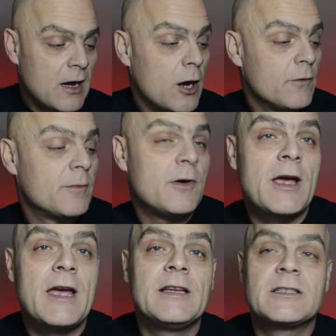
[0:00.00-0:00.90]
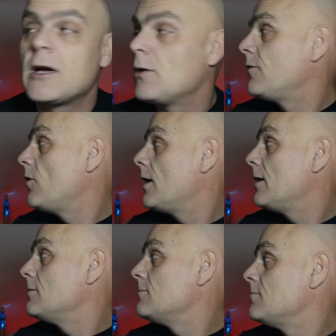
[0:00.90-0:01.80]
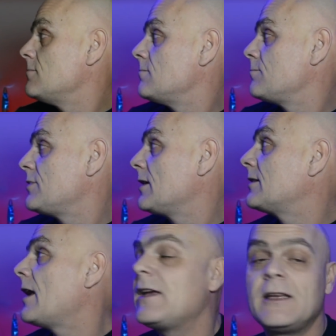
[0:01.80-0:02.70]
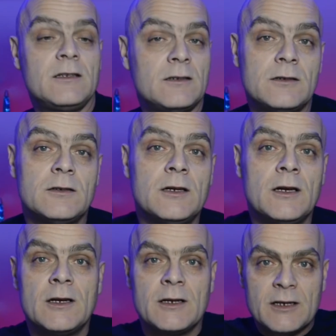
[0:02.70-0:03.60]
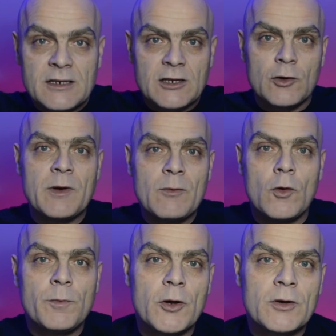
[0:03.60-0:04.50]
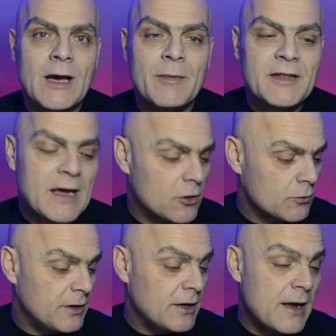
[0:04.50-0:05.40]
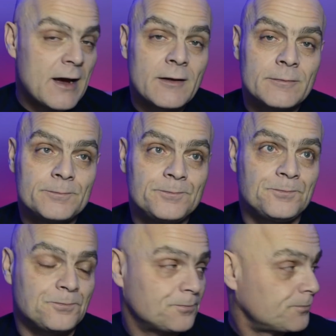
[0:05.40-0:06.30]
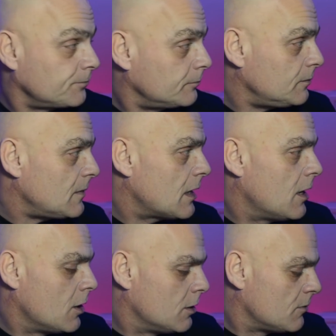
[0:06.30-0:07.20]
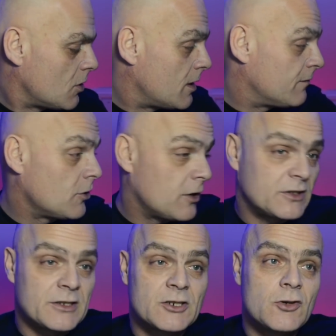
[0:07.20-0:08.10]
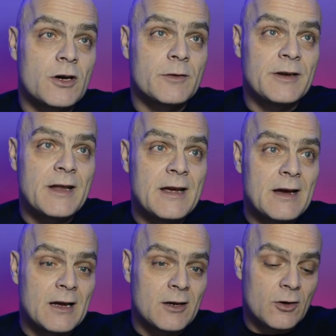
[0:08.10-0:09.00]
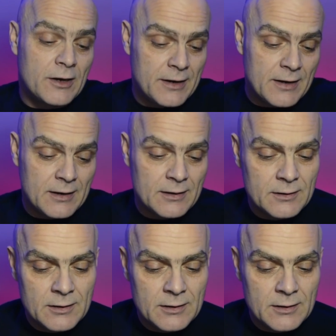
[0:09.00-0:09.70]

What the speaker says: over my head, so if I plug that in, there's a little bit more blue coming down on me there. I have lights to the side of me there, a light there,